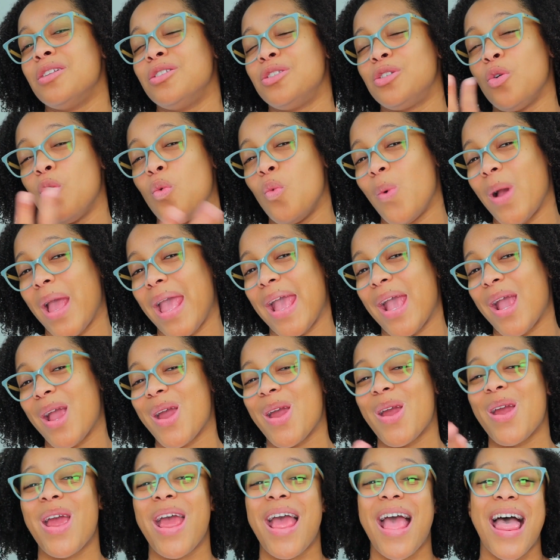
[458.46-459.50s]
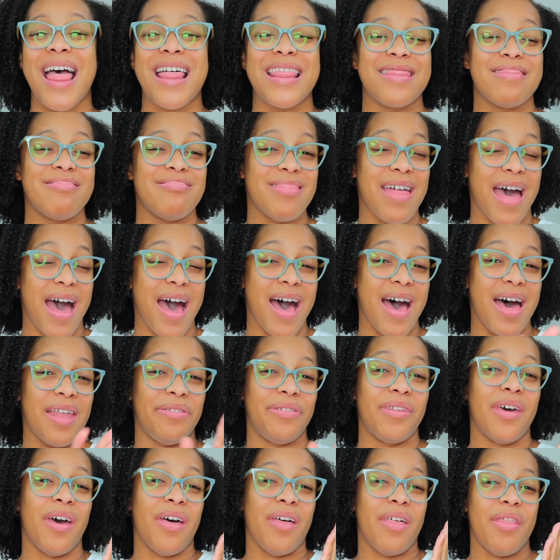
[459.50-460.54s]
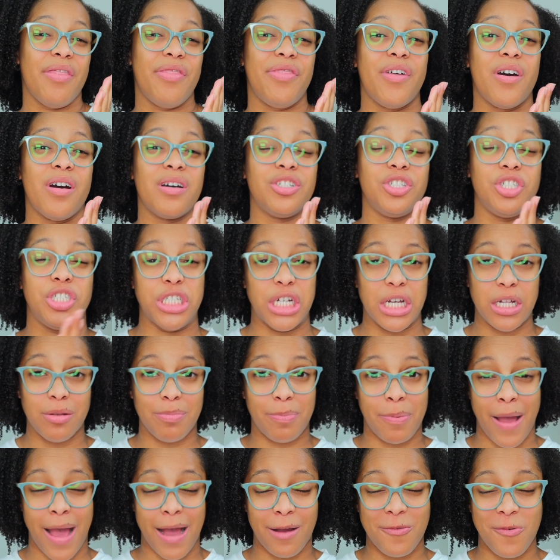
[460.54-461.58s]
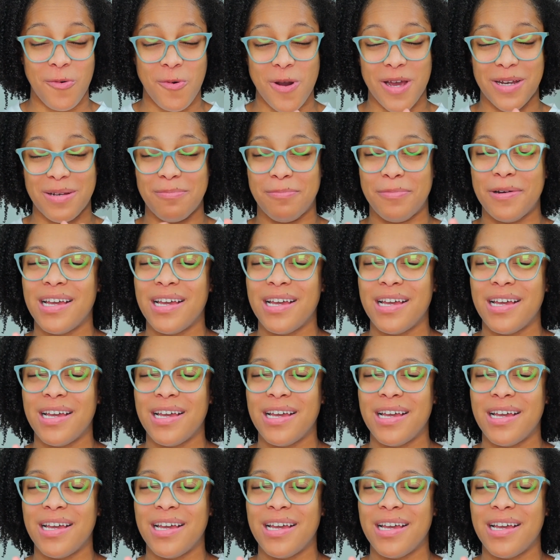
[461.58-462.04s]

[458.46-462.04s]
to wear than the gel pack one,